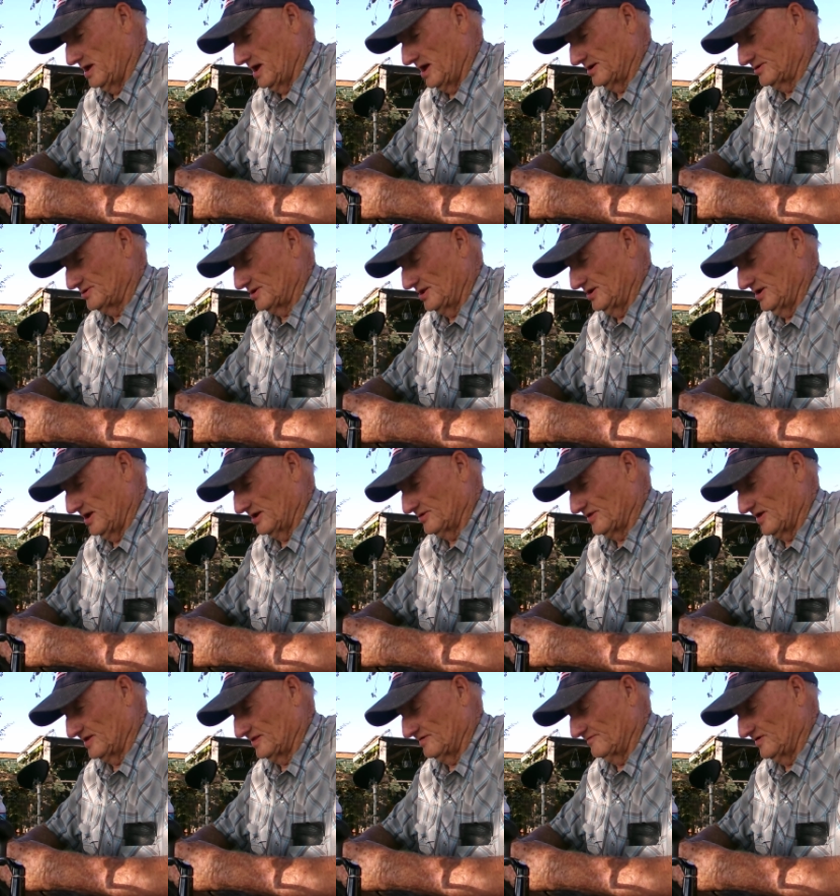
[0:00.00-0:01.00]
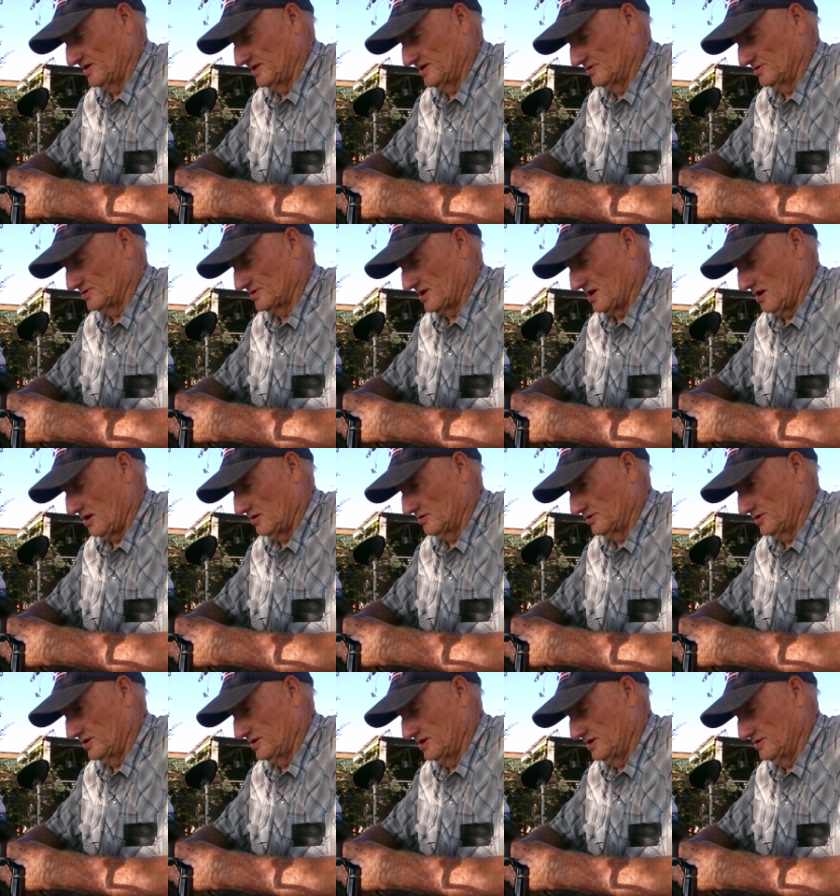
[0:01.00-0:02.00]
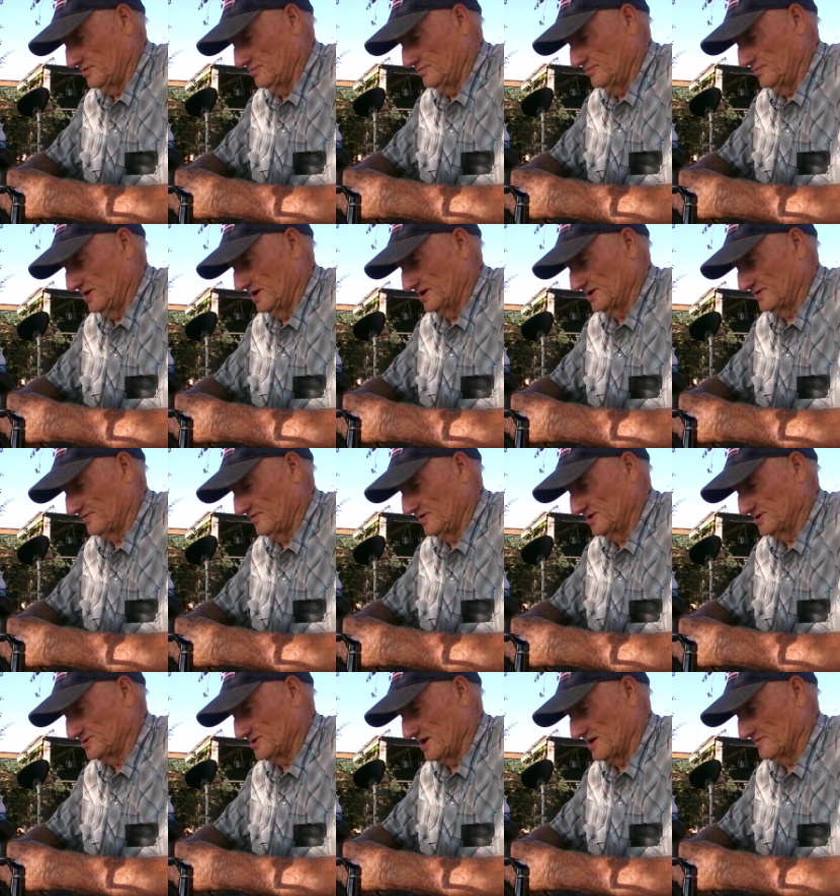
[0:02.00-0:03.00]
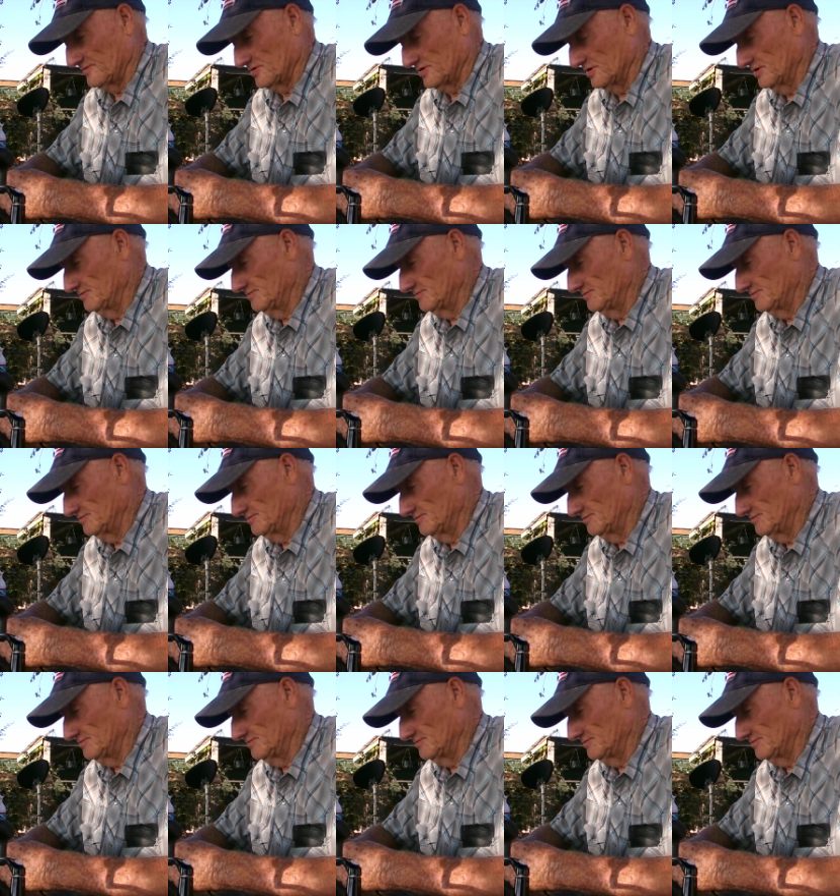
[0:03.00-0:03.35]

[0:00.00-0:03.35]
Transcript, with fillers: Actually, I think the video is called Biggest Fish Ever.